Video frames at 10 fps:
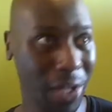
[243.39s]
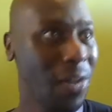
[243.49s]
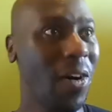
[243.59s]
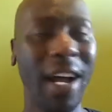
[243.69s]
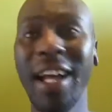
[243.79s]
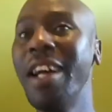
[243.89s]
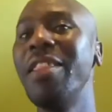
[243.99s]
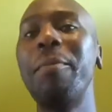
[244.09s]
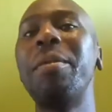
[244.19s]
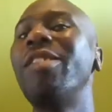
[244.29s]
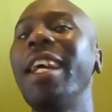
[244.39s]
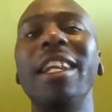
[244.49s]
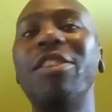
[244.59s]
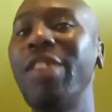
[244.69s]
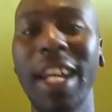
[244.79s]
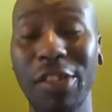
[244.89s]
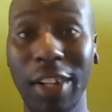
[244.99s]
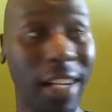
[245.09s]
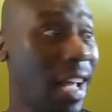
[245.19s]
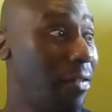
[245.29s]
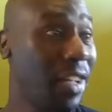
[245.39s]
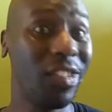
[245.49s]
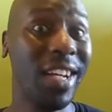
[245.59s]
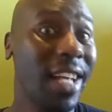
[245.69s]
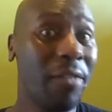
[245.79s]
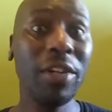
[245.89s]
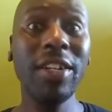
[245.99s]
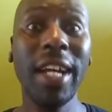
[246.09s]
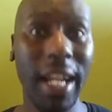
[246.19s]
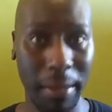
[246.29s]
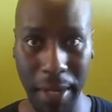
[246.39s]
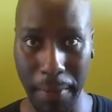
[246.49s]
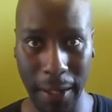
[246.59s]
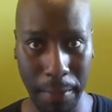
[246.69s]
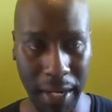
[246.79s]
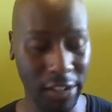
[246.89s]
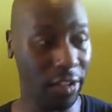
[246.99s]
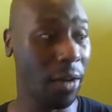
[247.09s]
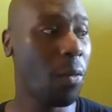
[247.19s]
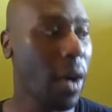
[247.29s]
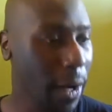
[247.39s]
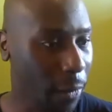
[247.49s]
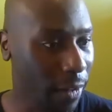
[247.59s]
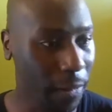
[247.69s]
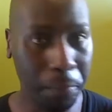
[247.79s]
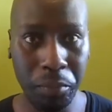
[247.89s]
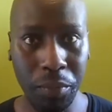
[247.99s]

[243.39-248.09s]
We're not at a particular stage in our life. I see it every day in people I meet and I work with.